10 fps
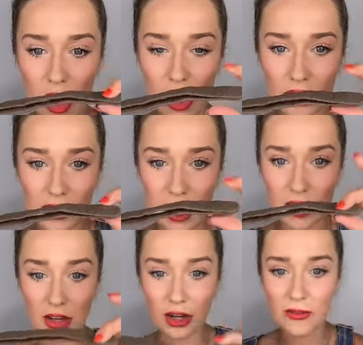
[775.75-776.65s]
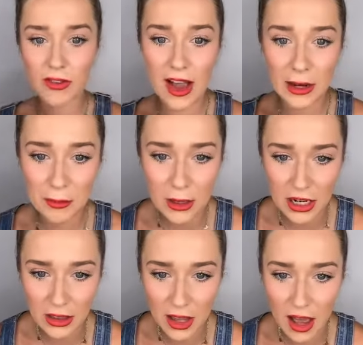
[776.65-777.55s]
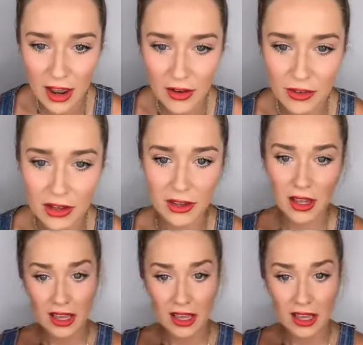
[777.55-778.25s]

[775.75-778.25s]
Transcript: on the other. Fine, but a lot of it.